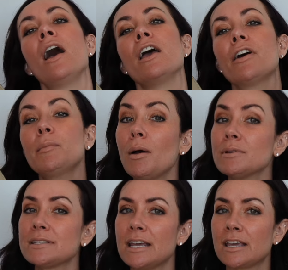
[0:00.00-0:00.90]
if I'm not
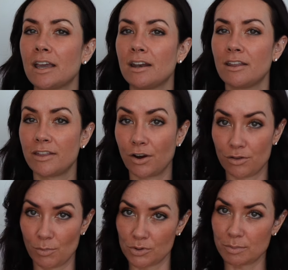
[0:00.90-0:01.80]
mistaken, they're
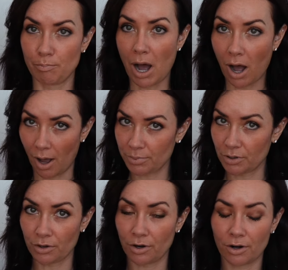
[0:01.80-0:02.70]
the most
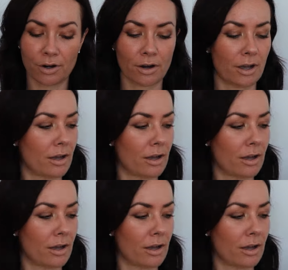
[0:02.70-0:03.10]
popular